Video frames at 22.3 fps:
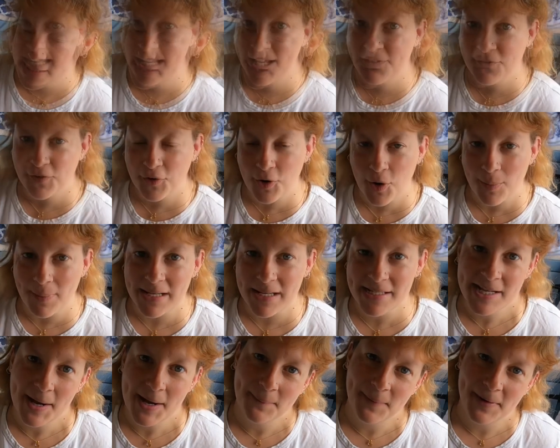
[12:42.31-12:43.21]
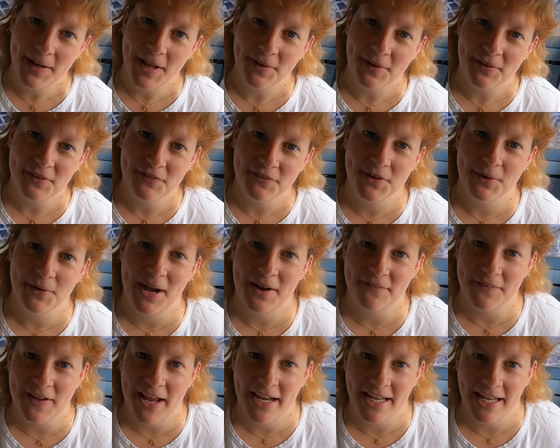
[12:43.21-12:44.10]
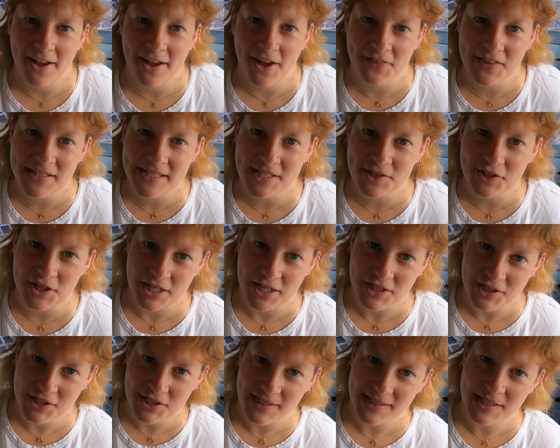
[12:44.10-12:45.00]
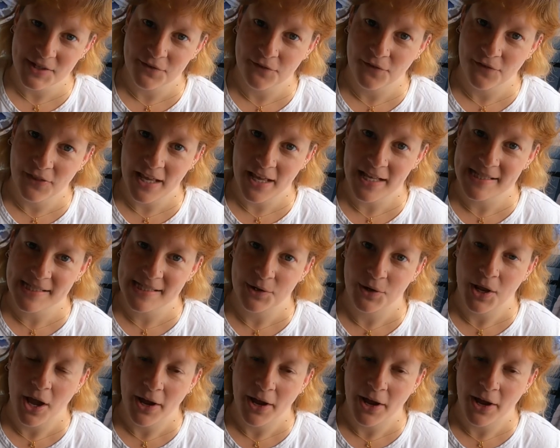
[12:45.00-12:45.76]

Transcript: Leave a comment down below if you have any other suggestions of things and